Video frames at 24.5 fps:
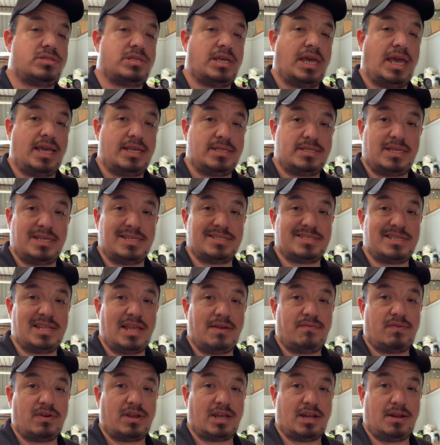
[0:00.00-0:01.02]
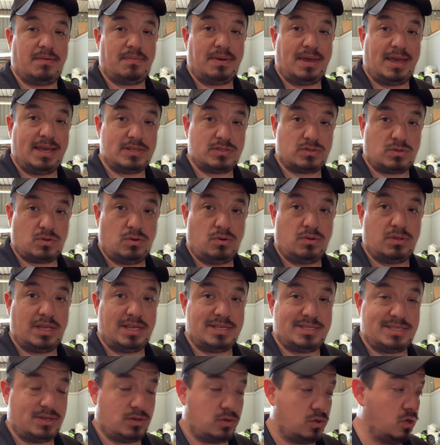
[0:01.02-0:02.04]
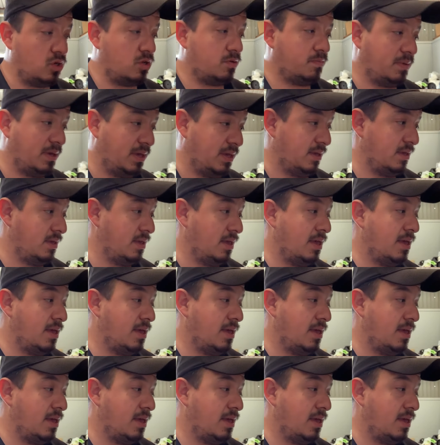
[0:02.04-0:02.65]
AC is never gonna be as cold as it could be.